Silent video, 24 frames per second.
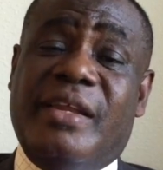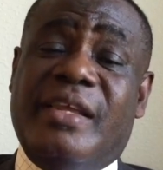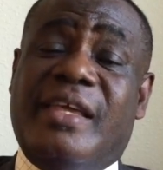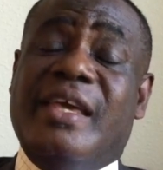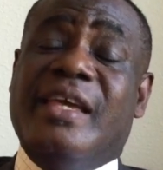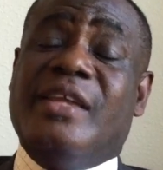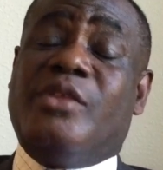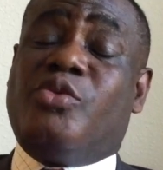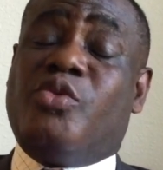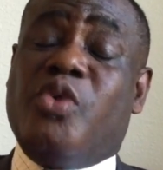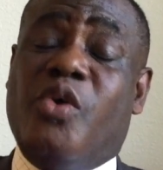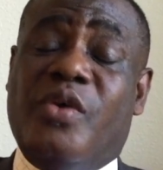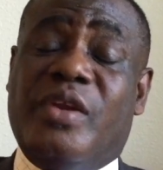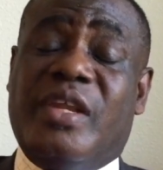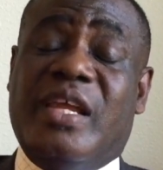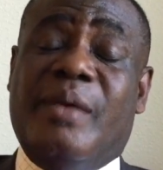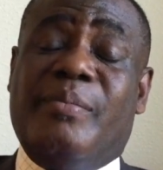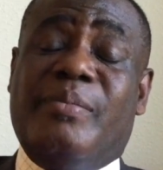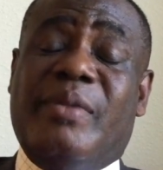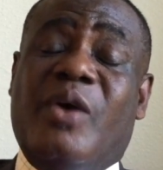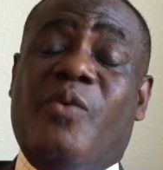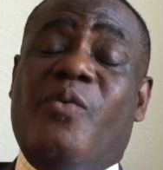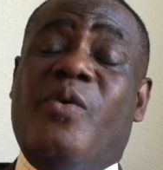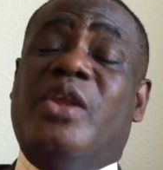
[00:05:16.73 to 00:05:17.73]
he told
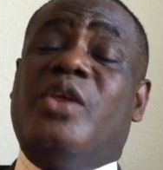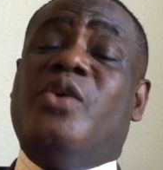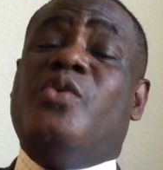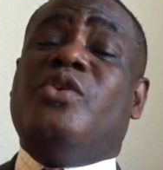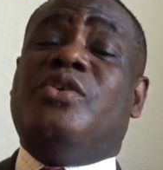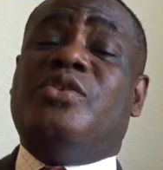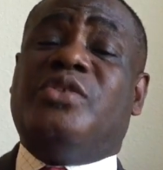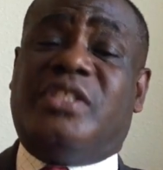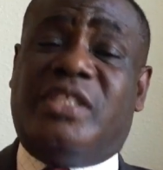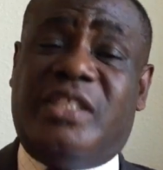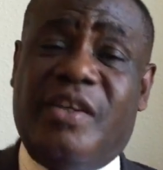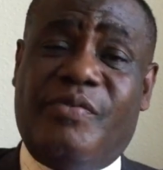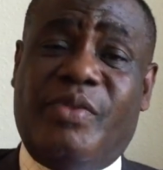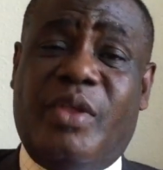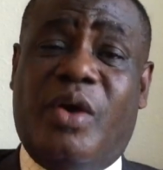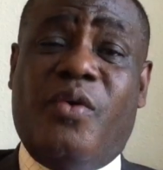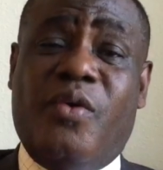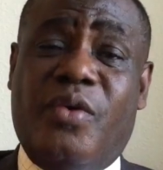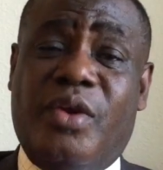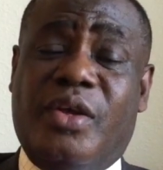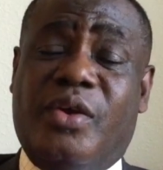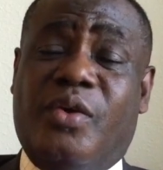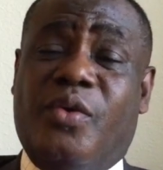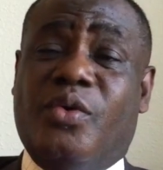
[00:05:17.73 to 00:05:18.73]
them that when you receive the
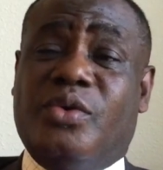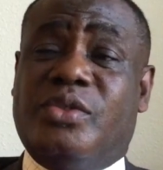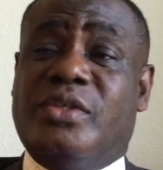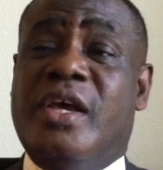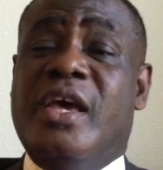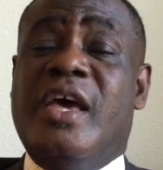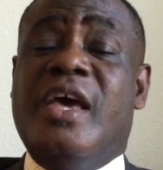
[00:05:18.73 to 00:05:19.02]
Holy Ghost,